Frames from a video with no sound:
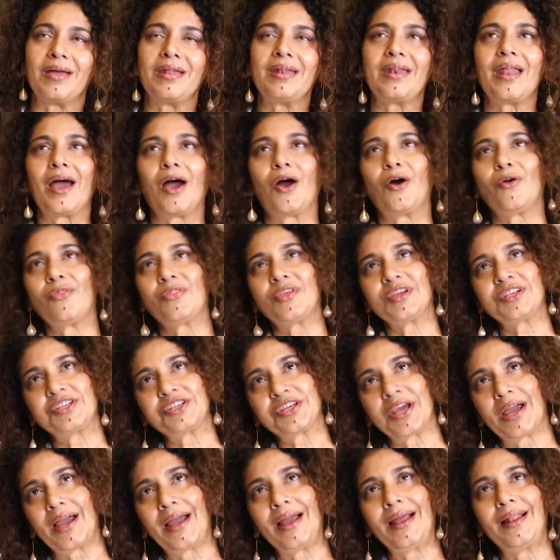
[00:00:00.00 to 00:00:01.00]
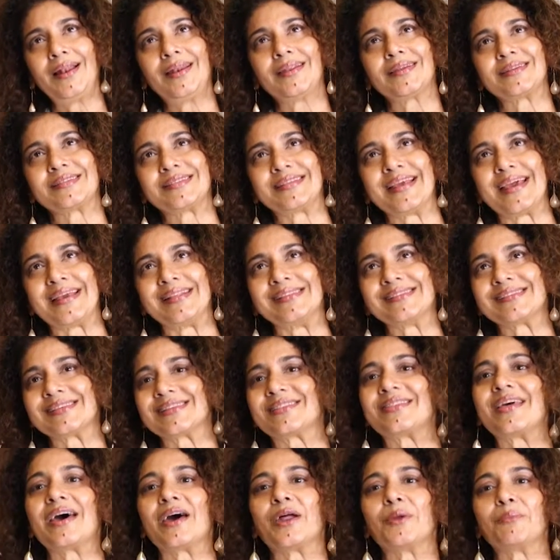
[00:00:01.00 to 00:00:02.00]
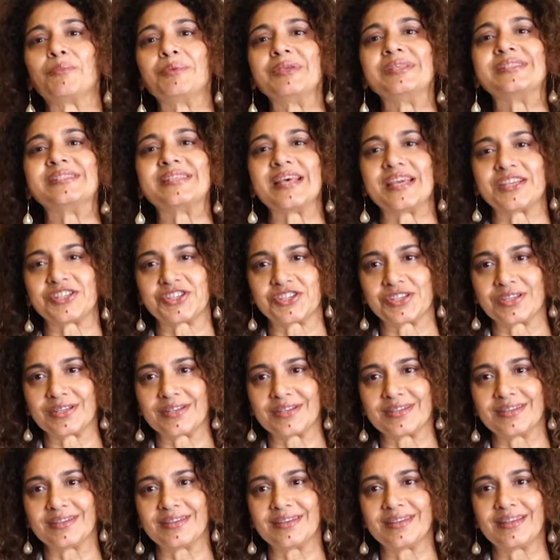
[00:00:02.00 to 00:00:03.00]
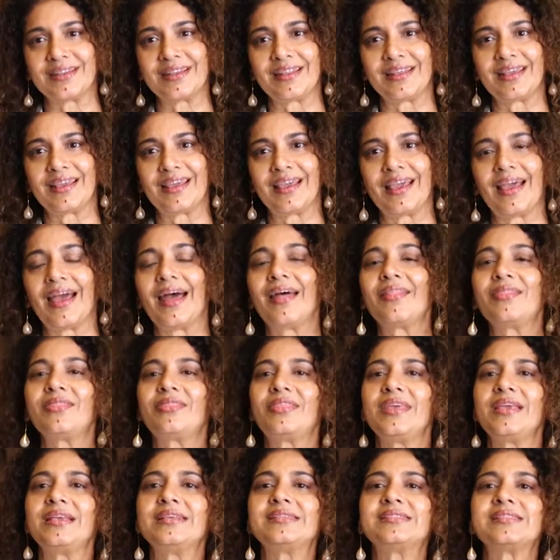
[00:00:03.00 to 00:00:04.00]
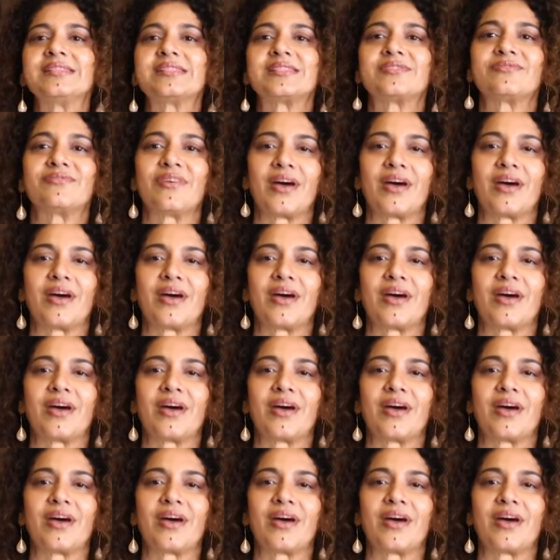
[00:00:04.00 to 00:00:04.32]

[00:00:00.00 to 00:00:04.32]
Now, the child attends a therapy session and thinks it's